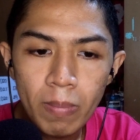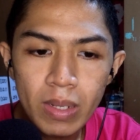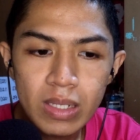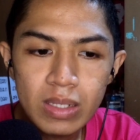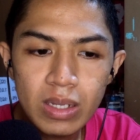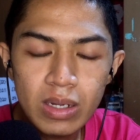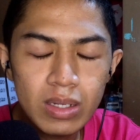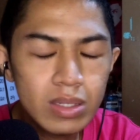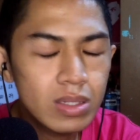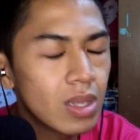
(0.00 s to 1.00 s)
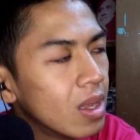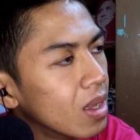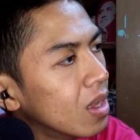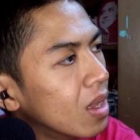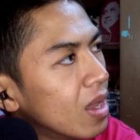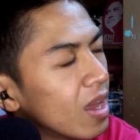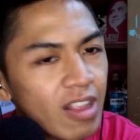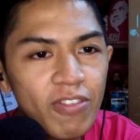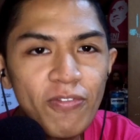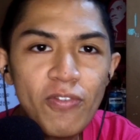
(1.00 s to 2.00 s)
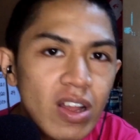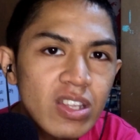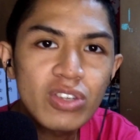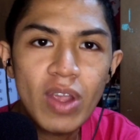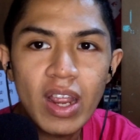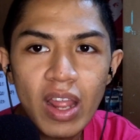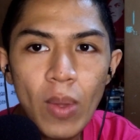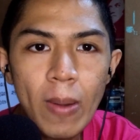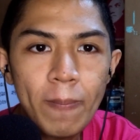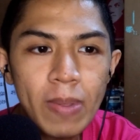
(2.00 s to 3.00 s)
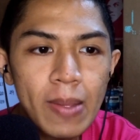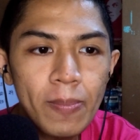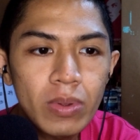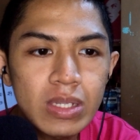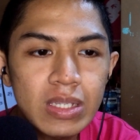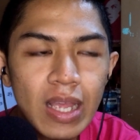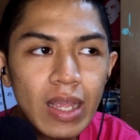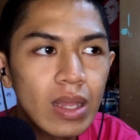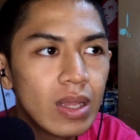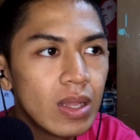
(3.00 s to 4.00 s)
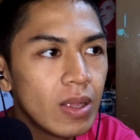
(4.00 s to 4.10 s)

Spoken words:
But it's frustrating when people just I